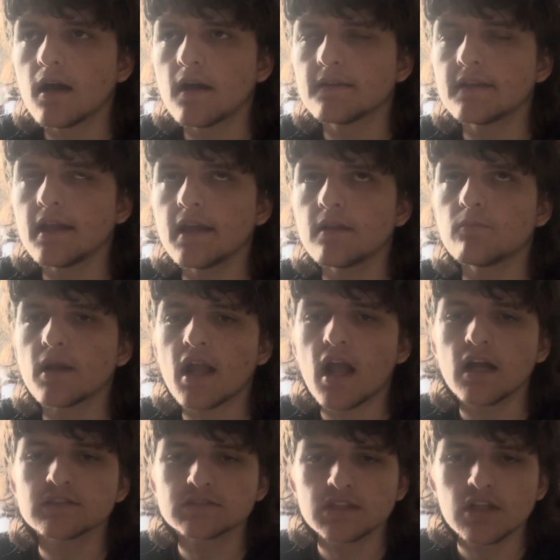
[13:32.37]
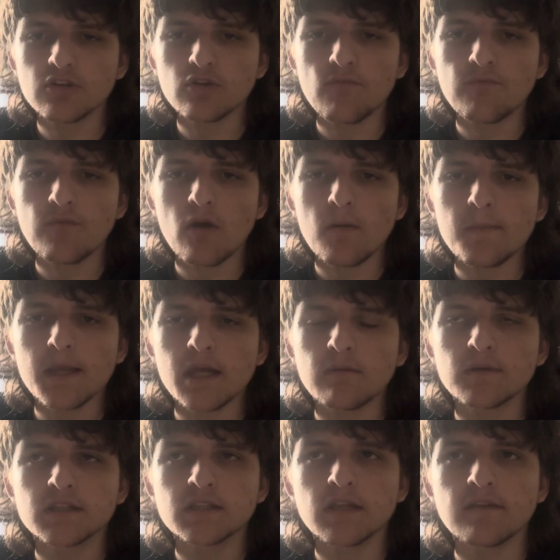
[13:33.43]
then we got seen for me, and
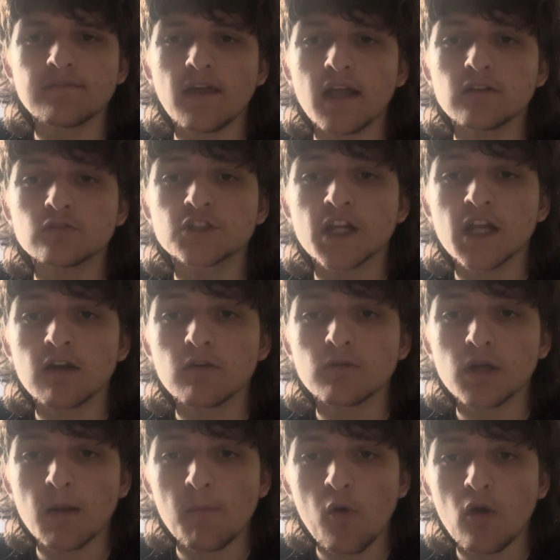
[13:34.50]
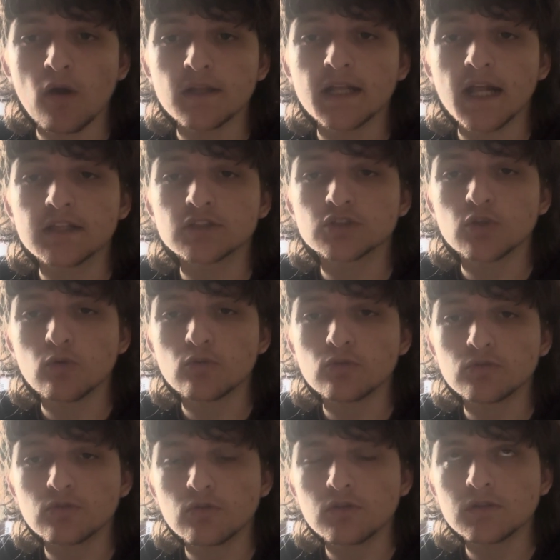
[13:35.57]
we see Thanos kill Gamora, get the Soul
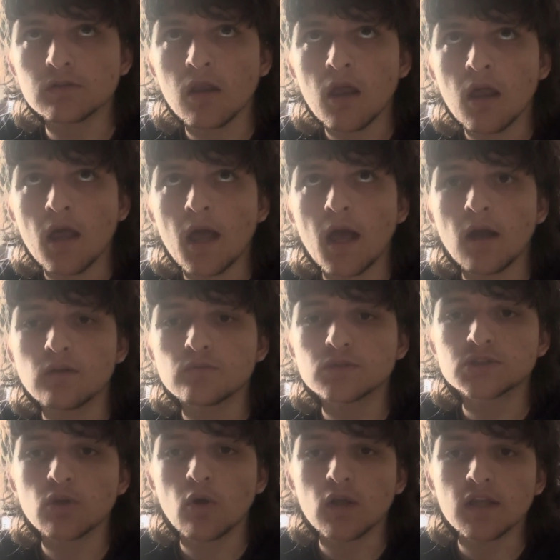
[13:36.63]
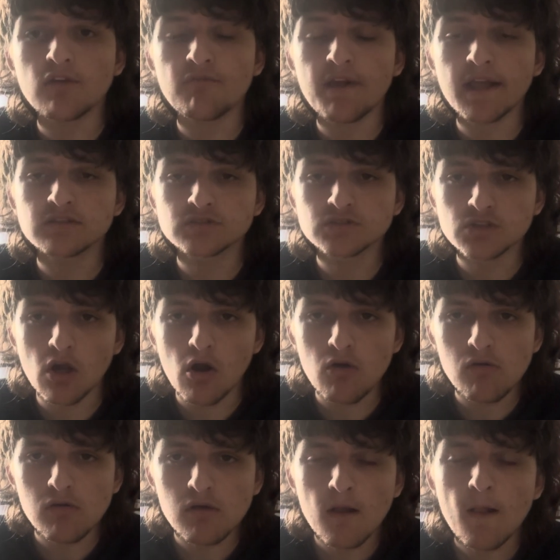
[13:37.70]
Stone, and we saw the Red
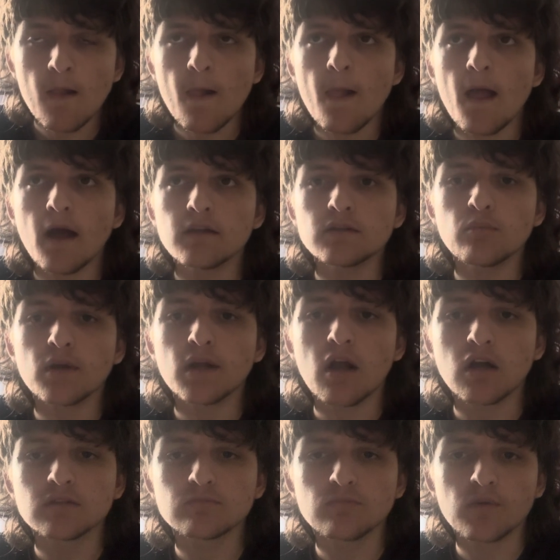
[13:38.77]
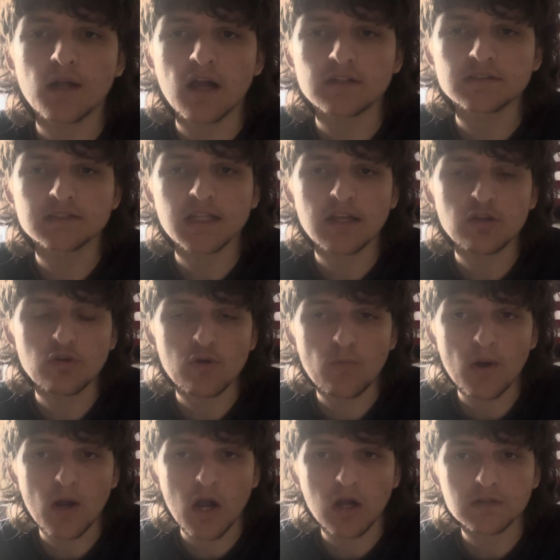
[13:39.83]
Skull, and we can't see to
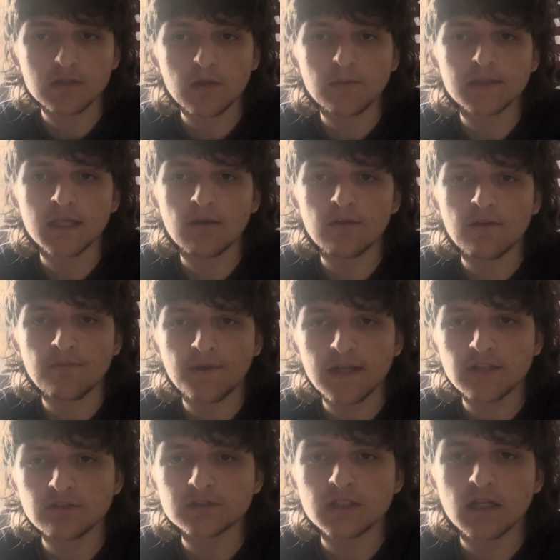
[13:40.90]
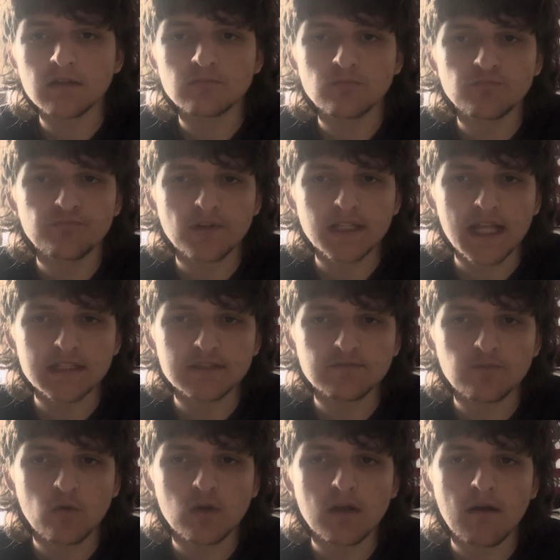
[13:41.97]
Wakanda. We see the Avengers and Fantastic
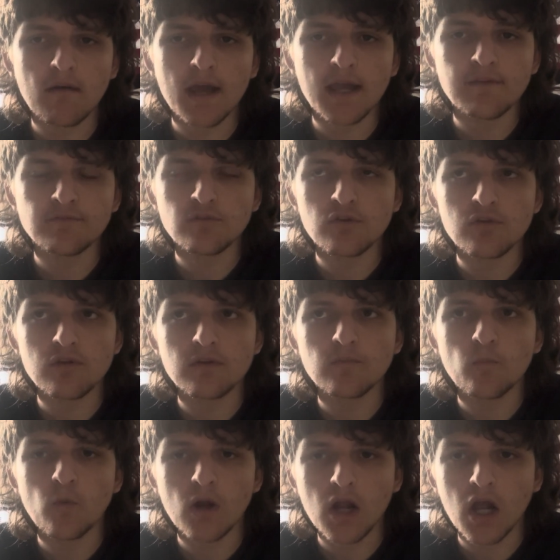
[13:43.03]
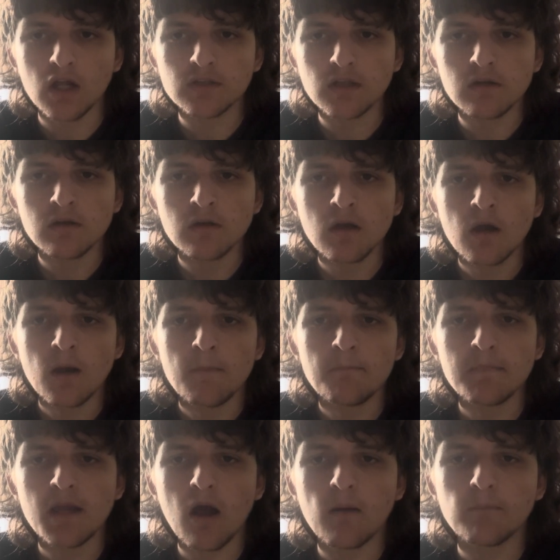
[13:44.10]
Four alive to Wakanda.
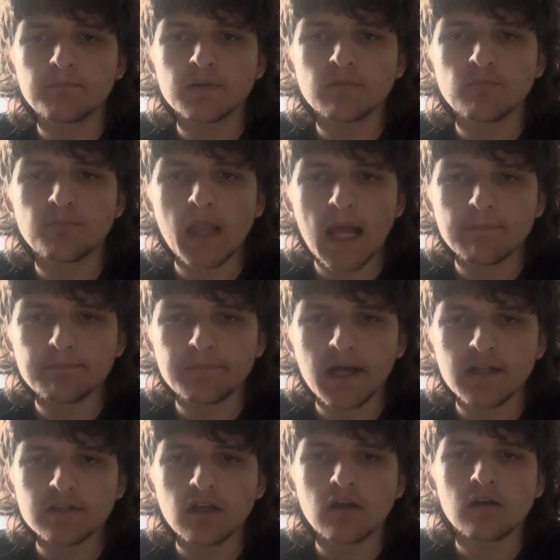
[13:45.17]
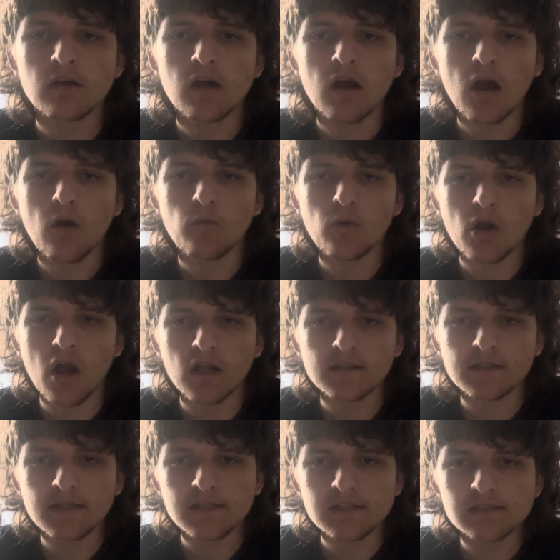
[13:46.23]
Meet up with Black Panther, and
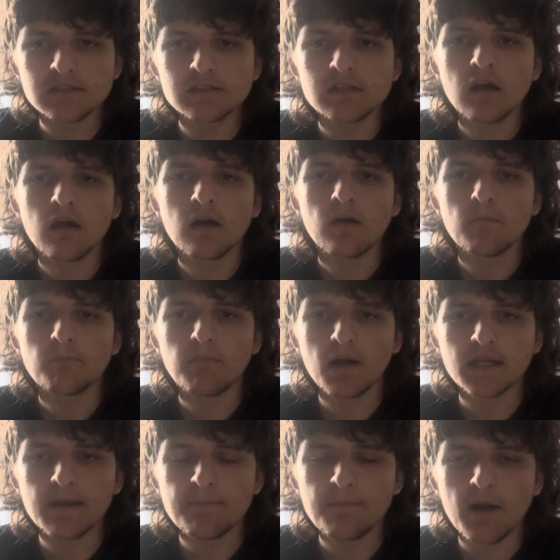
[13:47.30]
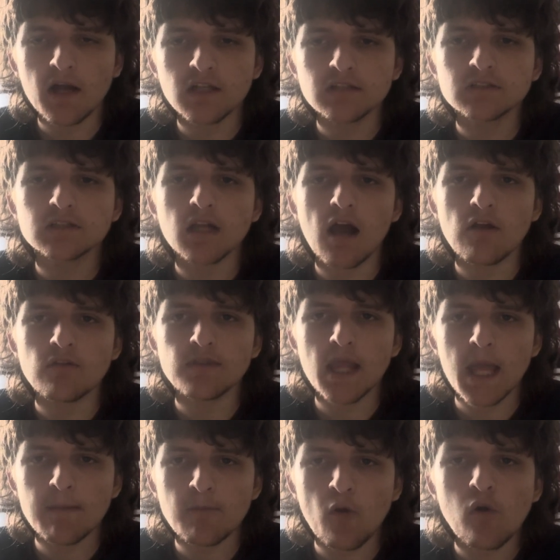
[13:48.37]
Wakanda's Bucky Barnes and
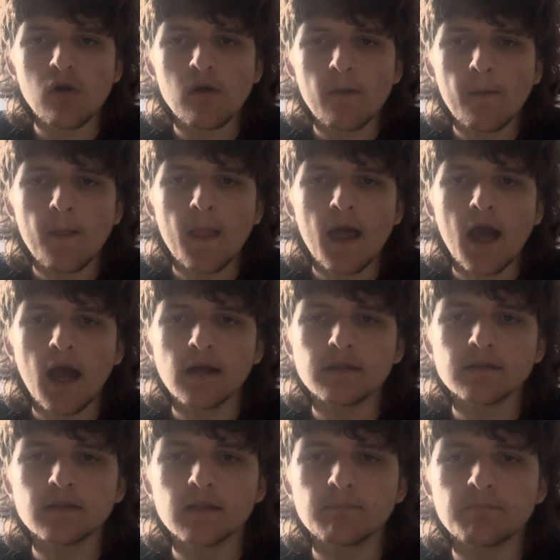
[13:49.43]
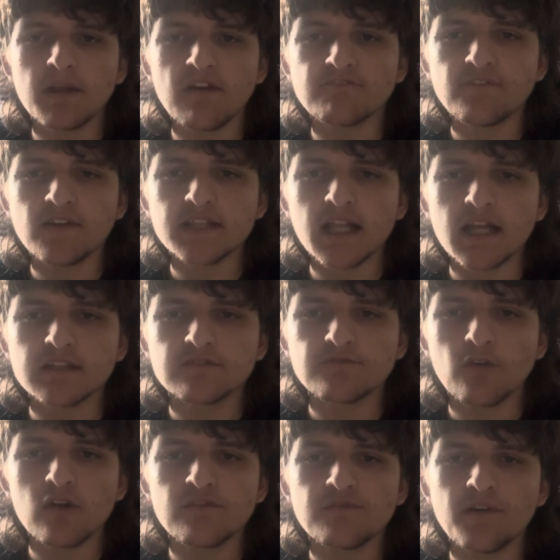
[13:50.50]
Namor, and Fantastic
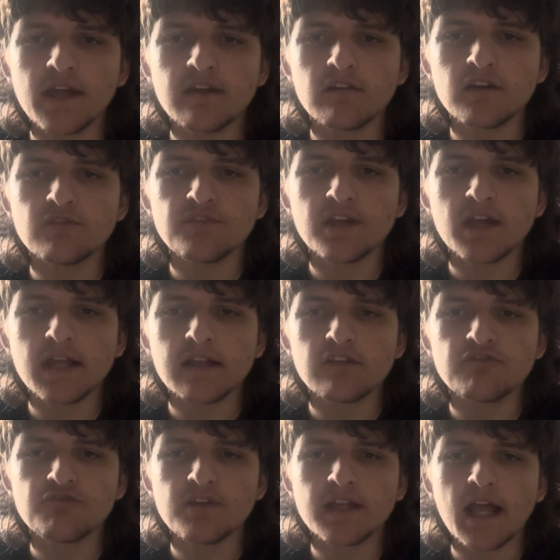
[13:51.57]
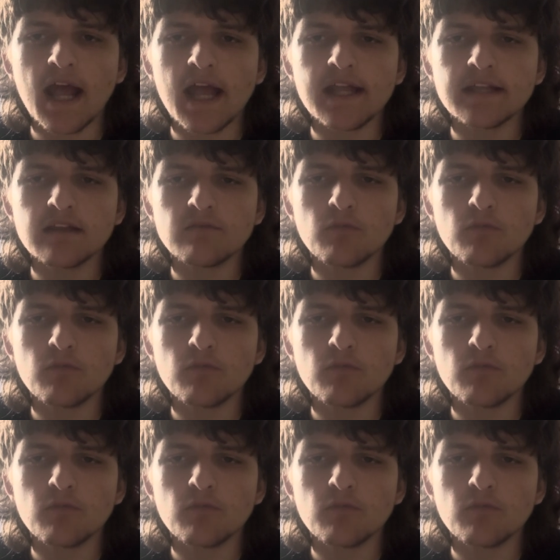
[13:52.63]
Four finally reunite